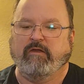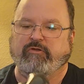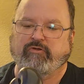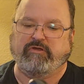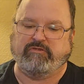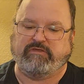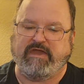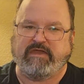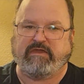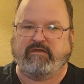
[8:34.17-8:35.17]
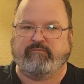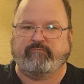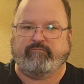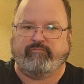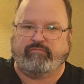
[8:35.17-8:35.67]
You can take
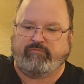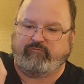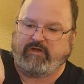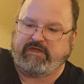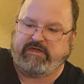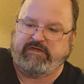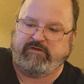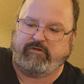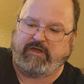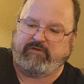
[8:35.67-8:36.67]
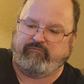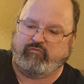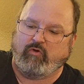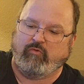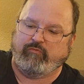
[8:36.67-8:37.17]
right here and
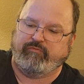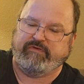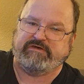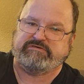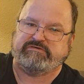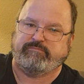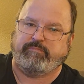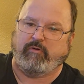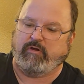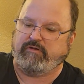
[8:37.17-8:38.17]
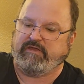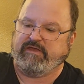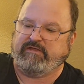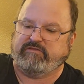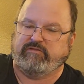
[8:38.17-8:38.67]
roll this part
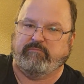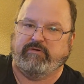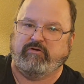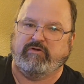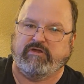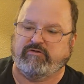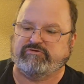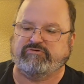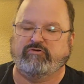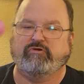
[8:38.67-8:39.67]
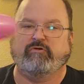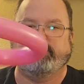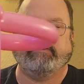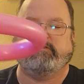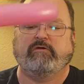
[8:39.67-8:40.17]
into the middle here just a little
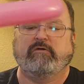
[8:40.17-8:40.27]
bit.